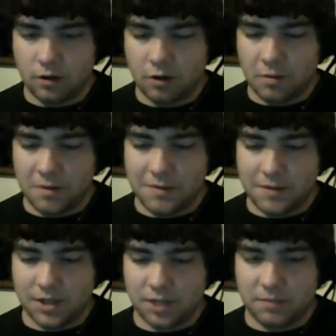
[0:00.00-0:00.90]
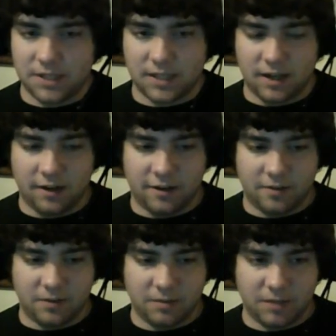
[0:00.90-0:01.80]
Or maybe we should peace out. I don't
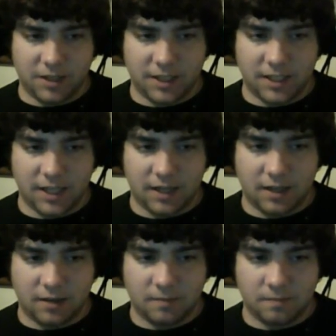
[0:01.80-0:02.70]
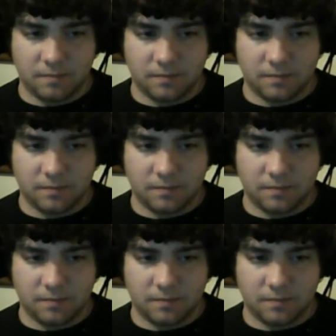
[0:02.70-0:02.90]
know. Will they take um,